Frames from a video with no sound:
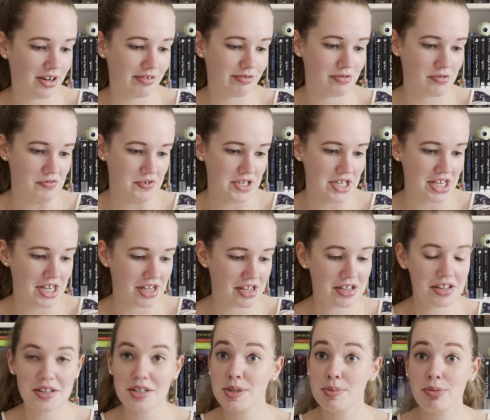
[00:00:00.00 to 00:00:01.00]
of already
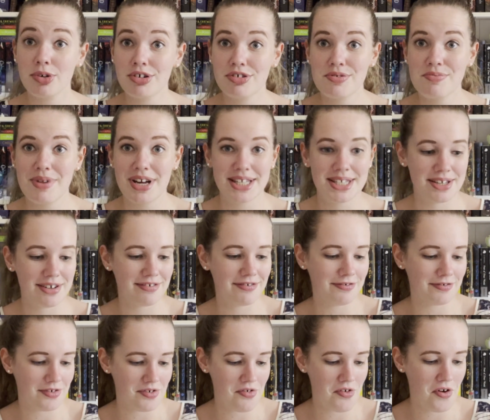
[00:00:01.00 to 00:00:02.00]
spoiled myself
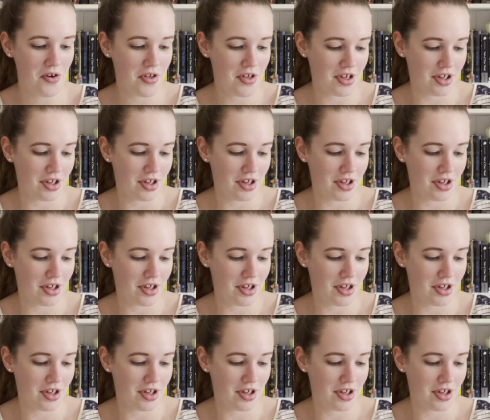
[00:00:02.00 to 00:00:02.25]
for.